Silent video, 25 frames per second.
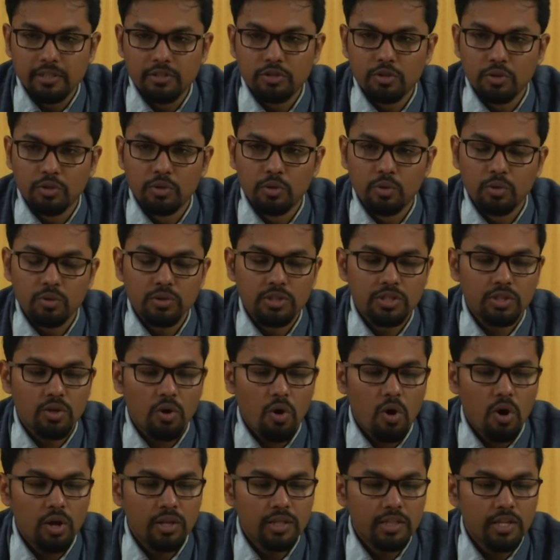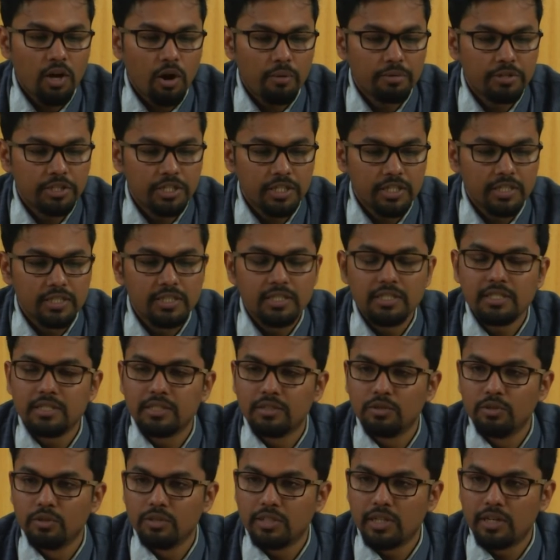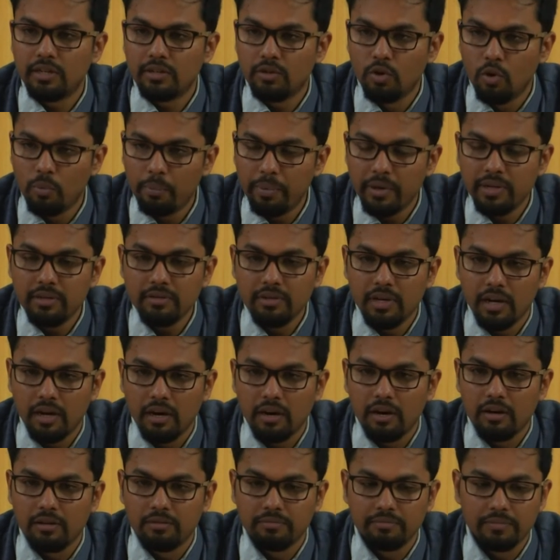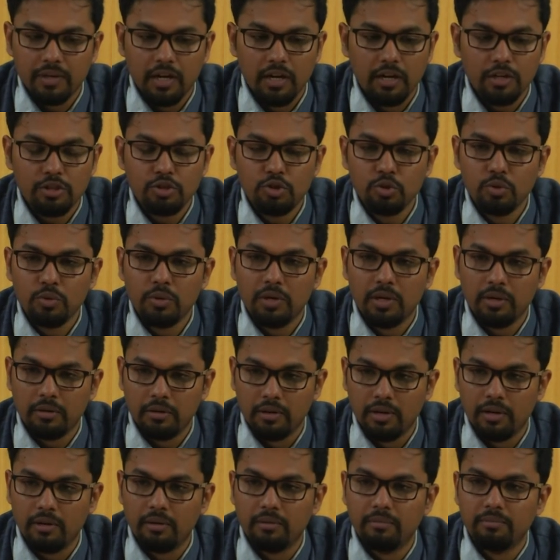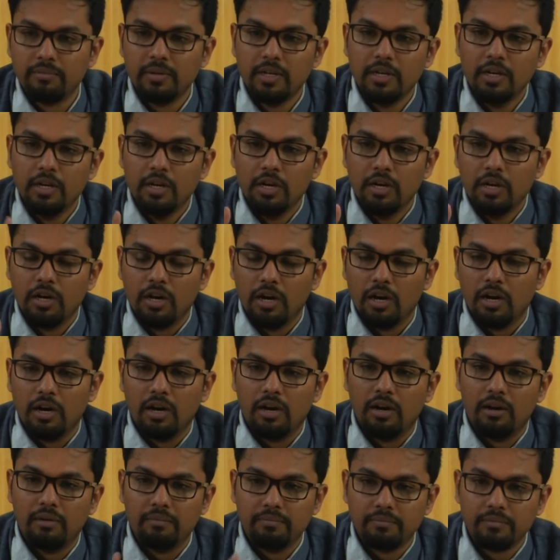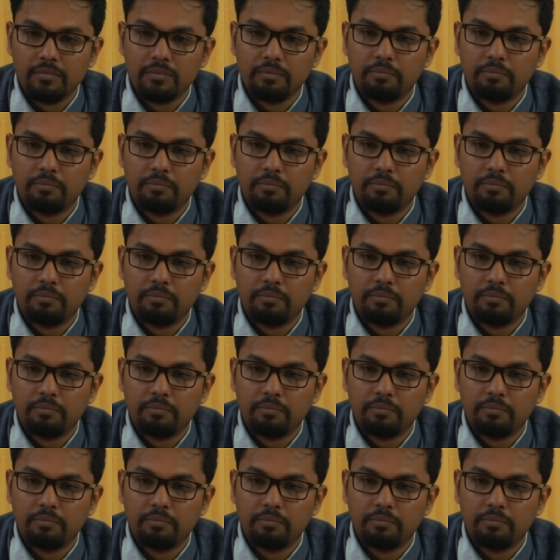So, those all the options those are open um, uh, to um, um,